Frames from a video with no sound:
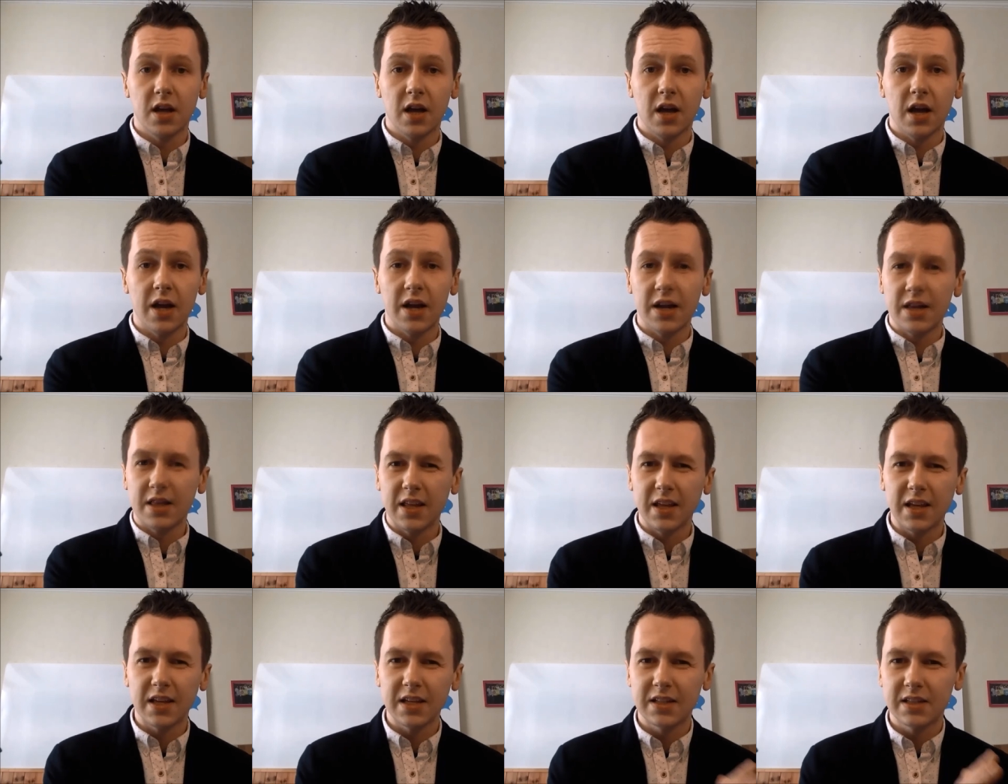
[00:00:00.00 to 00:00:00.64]
And I
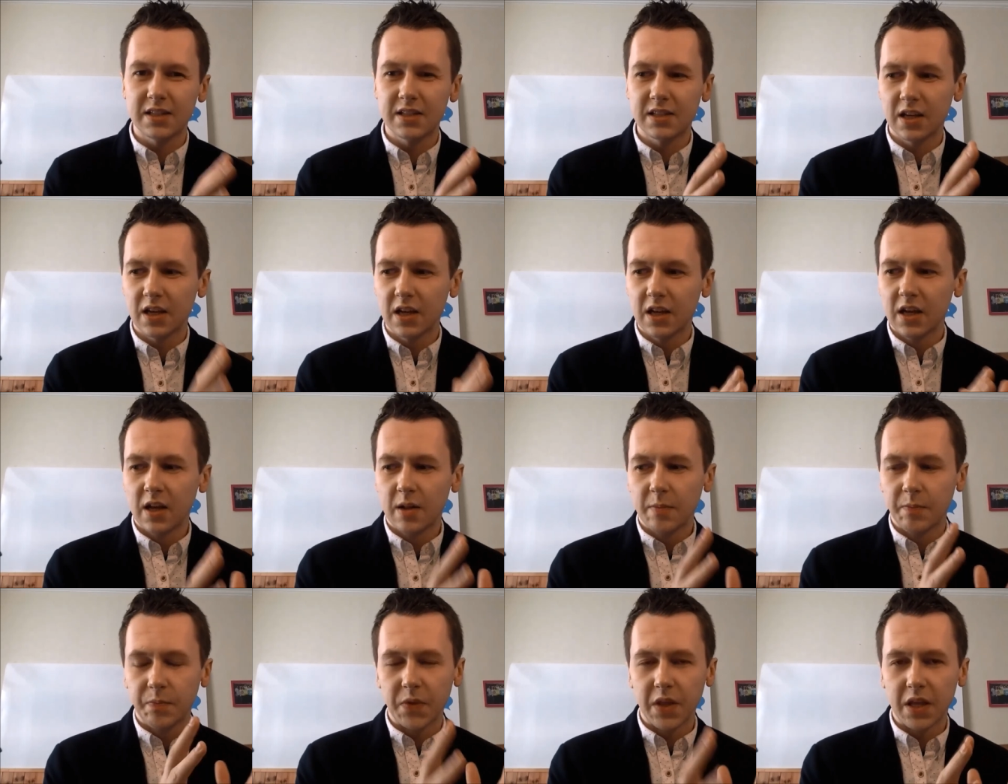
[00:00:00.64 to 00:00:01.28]
think it's
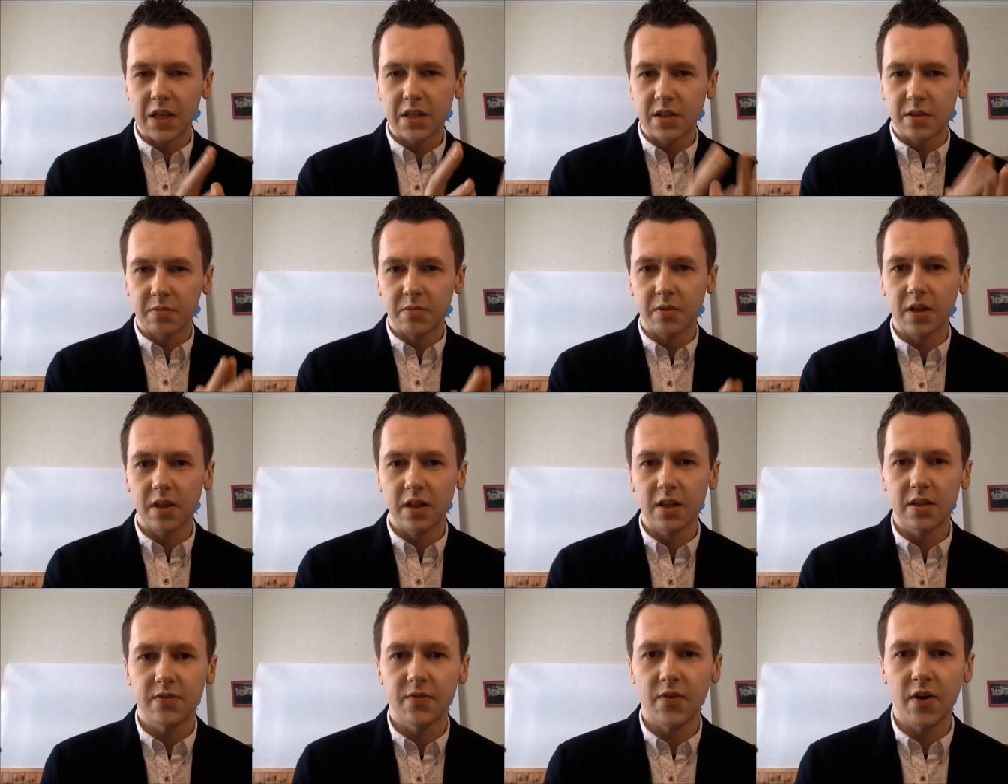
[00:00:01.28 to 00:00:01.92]
it's something
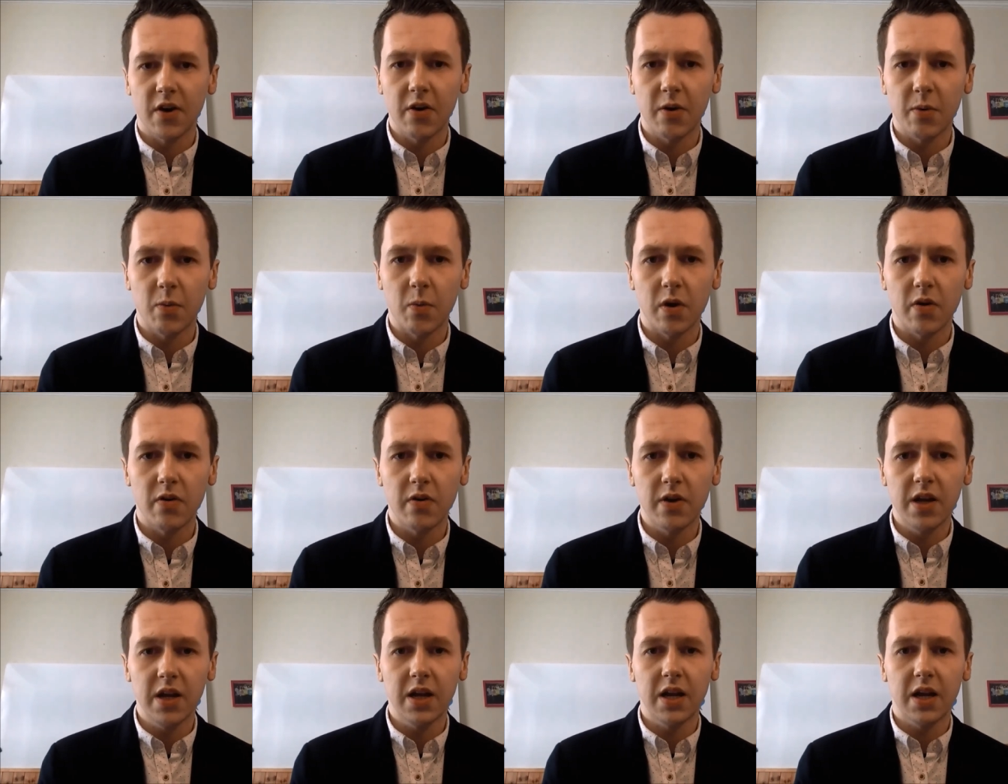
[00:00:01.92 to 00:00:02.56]
that's very
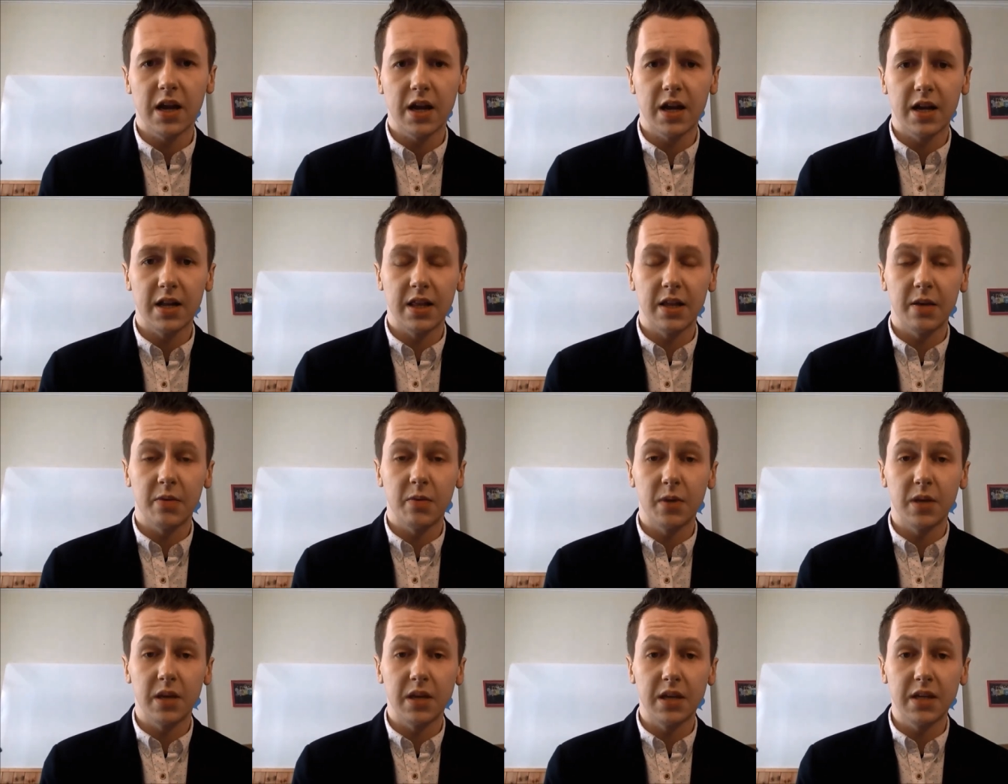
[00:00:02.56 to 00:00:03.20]
worrying, and I
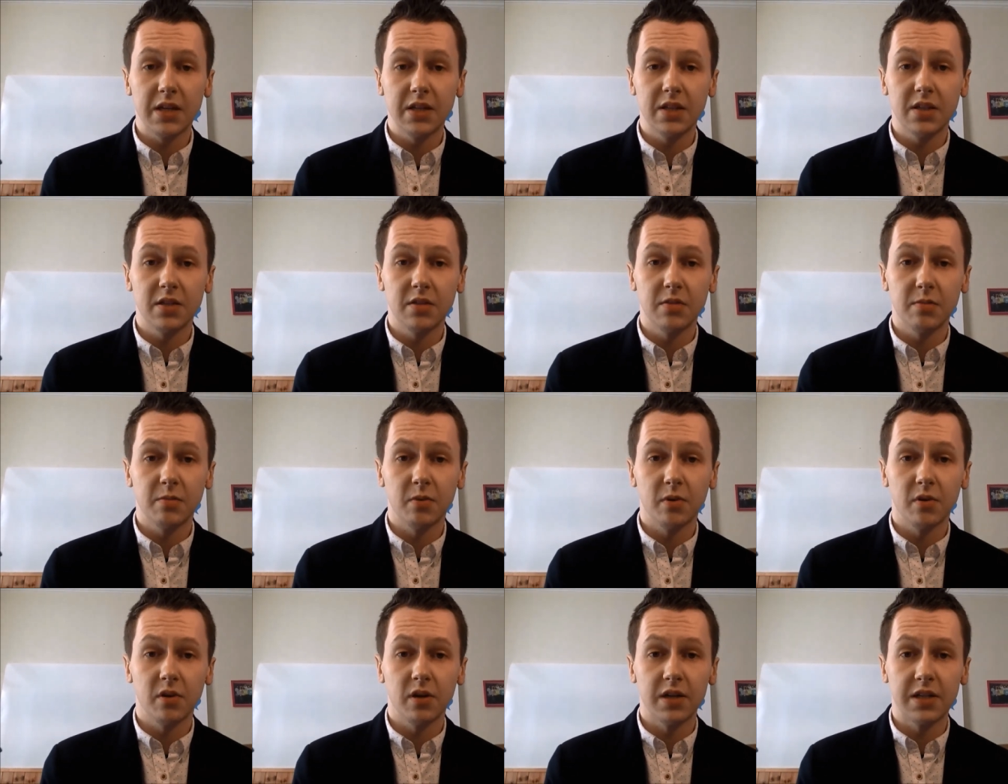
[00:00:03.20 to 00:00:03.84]
think we need to do
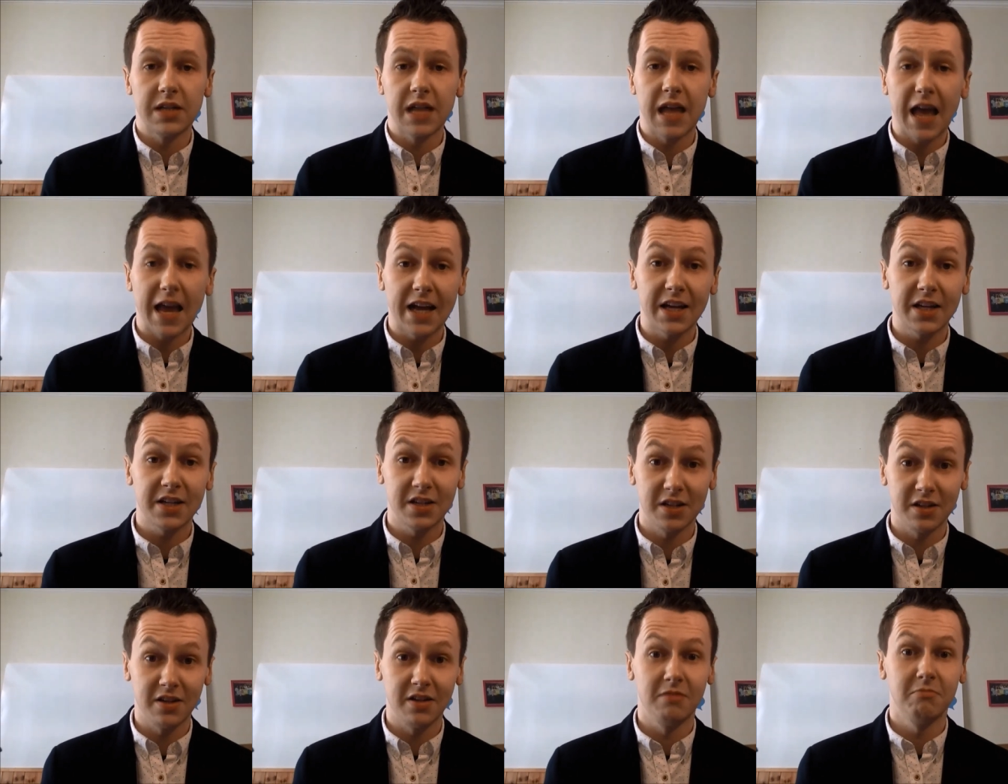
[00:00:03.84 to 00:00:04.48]
more to
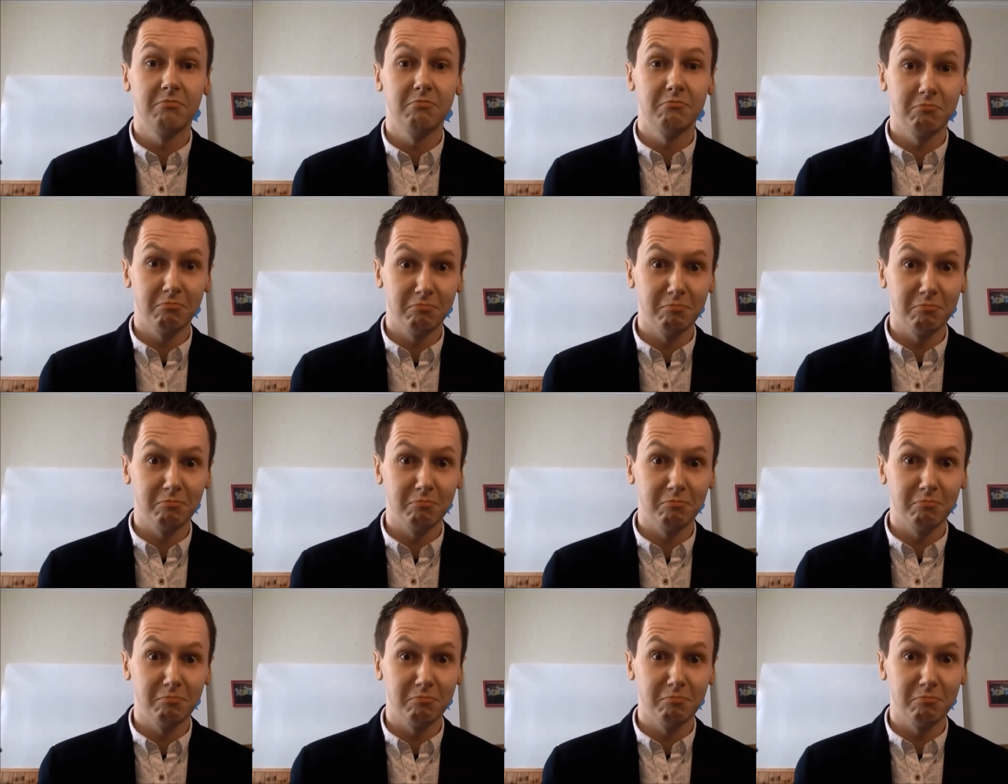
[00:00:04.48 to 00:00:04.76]
actually